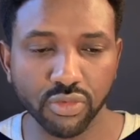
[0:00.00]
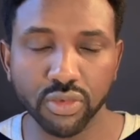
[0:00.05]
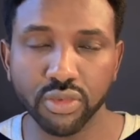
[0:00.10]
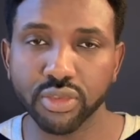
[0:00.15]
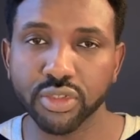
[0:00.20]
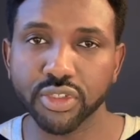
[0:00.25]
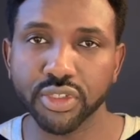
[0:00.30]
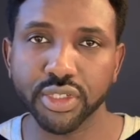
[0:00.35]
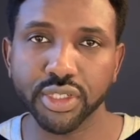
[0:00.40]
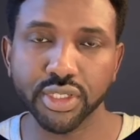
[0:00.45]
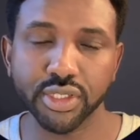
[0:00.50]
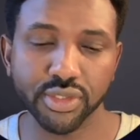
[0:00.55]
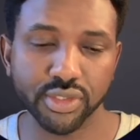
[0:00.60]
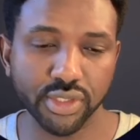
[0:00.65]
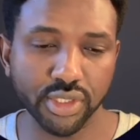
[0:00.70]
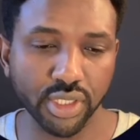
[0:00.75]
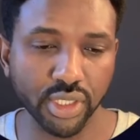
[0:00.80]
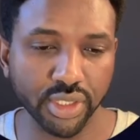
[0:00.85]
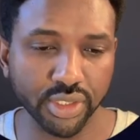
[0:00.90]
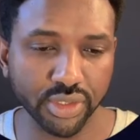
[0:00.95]
the next
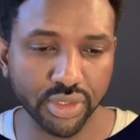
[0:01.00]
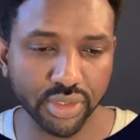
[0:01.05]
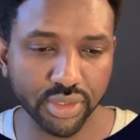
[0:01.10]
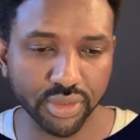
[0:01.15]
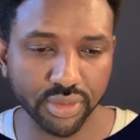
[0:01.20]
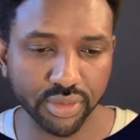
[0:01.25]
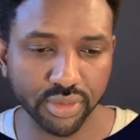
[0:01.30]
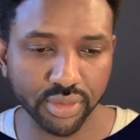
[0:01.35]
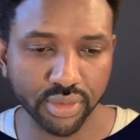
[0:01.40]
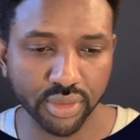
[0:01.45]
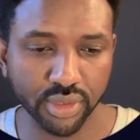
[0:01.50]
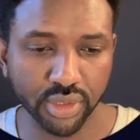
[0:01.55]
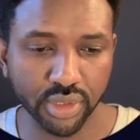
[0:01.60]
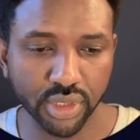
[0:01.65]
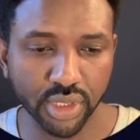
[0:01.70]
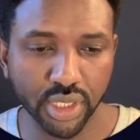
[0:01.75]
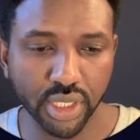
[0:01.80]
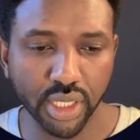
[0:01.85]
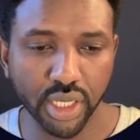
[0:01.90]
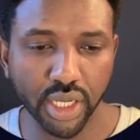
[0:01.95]
challenge.
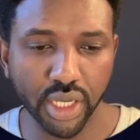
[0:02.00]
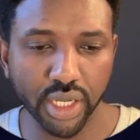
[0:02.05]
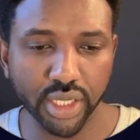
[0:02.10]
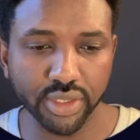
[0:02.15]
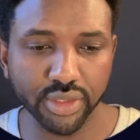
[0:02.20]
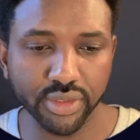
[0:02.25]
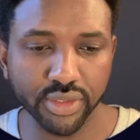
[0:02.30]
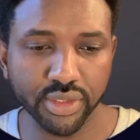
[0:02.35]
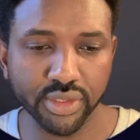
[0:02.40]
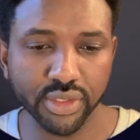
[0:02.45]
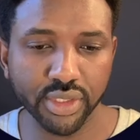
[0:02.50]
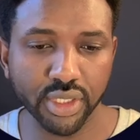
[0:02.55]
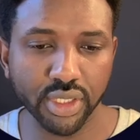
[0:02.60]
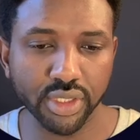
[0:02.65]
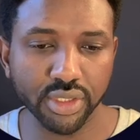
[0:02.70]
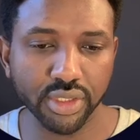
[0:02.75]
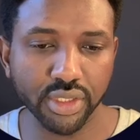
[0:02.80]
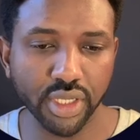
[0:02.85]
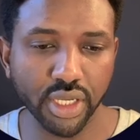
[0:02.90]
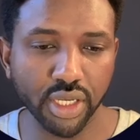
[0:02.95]
And in this
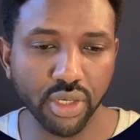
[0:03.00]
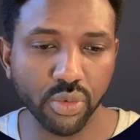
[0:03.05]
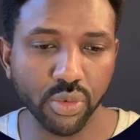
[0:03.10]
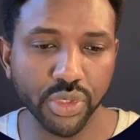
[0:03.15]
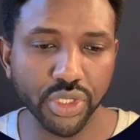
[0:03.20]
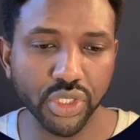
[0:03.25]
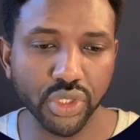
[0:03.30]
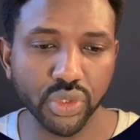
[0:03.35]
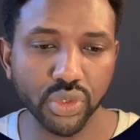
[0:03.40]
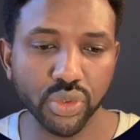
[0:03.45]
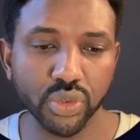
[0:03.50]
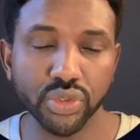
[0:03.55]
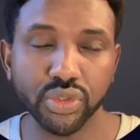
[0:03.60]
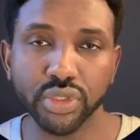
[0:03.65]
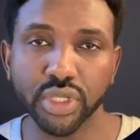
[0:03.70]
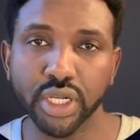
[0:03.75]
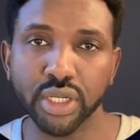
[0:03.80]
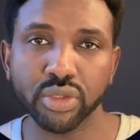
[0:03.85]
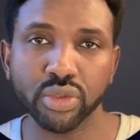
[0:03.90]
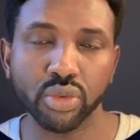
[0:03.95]
challenge now we need to
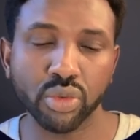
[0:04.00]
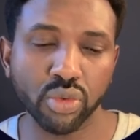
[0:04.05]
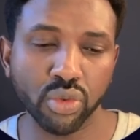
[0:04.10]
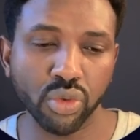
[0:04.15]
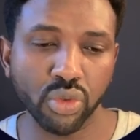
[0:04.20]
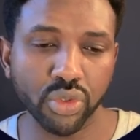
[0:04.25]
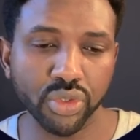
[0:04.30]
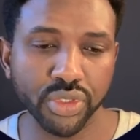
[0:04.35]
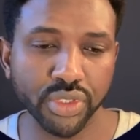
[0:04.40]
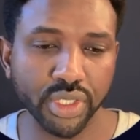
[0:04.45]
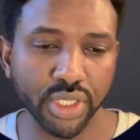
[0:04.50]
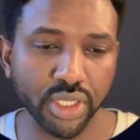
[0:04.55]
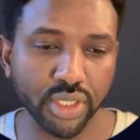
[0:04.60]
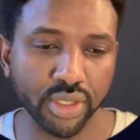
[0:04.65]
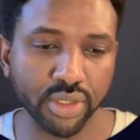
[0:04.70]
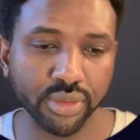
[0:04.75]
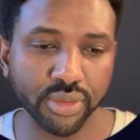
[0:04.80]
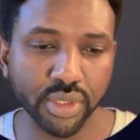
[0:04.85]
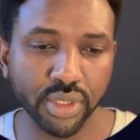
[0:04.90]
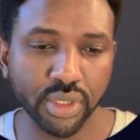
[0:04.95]
start to code the
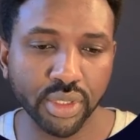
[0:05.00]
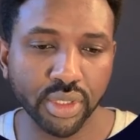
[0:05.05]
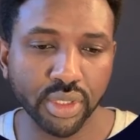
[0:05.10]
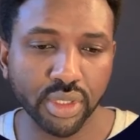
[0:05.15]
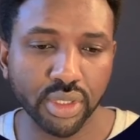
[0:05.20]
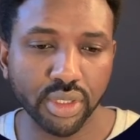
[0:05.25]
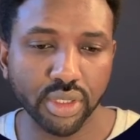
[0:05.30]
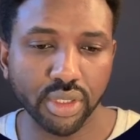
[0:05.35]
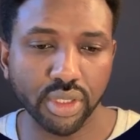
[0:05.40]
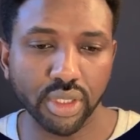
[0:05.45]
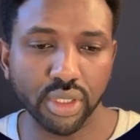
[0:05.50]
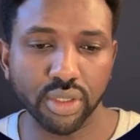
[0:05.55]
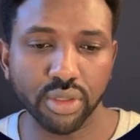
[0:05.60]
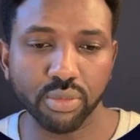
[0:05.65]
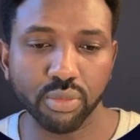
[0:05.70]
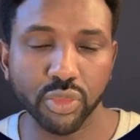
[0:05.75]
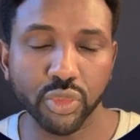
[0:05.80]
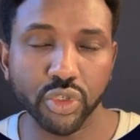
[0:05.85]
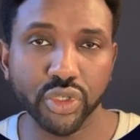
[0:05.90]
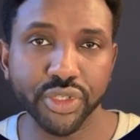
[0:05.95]

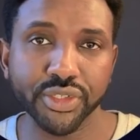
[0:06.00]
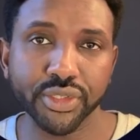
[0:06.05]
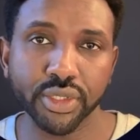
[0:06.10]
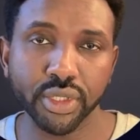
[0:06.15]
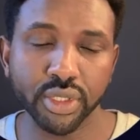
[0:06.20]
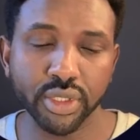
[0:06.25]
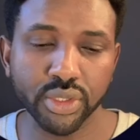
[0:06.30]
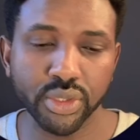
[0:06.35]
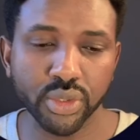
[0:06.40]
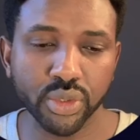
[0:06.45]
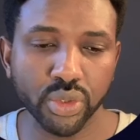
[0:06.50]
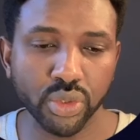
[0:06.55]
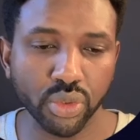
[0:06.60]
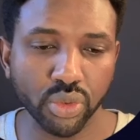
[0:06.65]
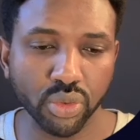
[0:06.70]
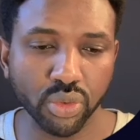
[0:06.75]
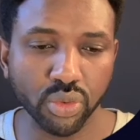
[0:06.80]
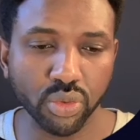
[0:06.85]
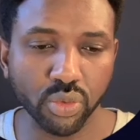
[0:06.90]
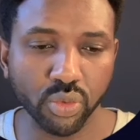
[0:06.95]
monsters.
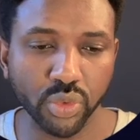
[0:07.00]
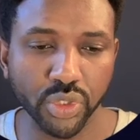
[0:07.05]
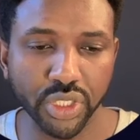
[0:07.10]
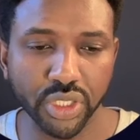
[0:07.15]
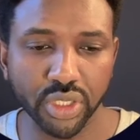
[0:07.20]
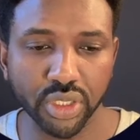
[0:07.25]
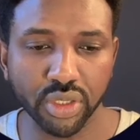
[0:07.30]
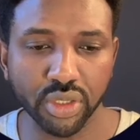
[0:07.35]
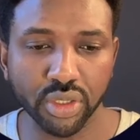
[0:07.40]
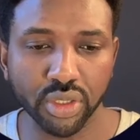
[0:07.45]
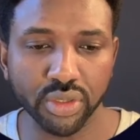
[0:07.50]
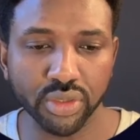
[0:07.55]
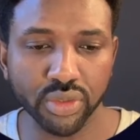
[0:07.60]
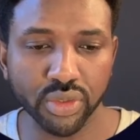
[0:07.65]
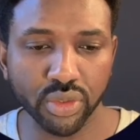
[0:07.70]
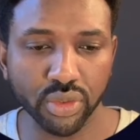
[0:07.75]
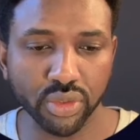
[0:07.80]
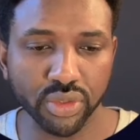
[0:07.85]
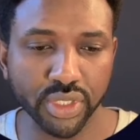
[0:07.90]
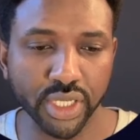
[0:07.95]

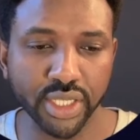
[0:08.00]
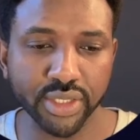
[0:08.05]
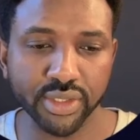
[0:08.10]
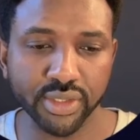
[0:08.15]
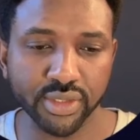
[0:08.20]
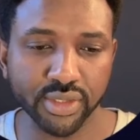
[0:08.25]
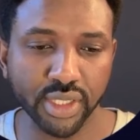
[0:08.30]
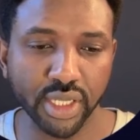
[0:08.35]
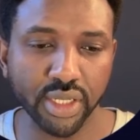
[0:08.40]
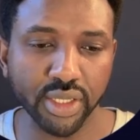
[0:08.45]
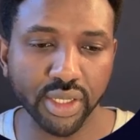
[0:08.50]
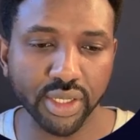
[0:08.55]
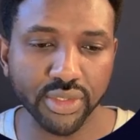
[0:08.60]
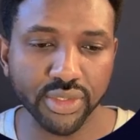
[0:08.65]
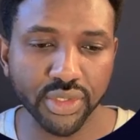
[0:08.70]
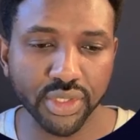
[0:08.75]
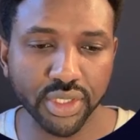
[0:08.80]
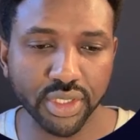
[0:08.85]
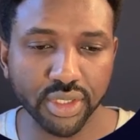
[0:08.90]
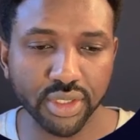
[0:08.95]
So that is telling us
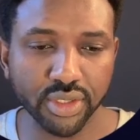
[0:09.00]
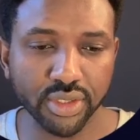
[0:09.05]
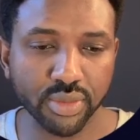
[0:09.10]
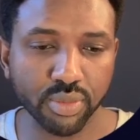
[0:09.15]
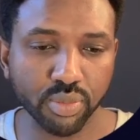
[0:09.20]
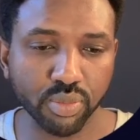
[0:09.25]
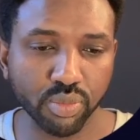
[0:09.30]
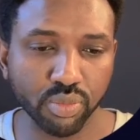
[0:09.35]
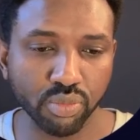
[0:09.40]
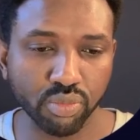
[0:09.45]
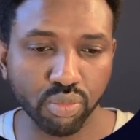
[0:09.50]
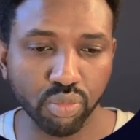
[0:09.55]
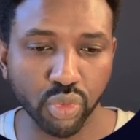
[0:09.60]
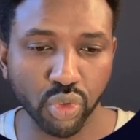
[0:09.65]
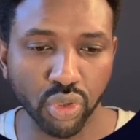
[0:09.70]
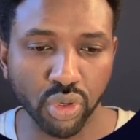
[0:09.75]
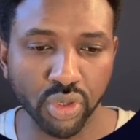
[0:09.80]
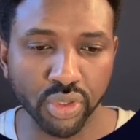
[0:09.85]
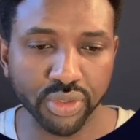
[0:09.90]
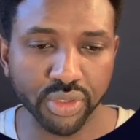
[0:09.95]
here is
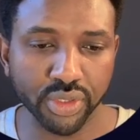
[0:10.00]
brought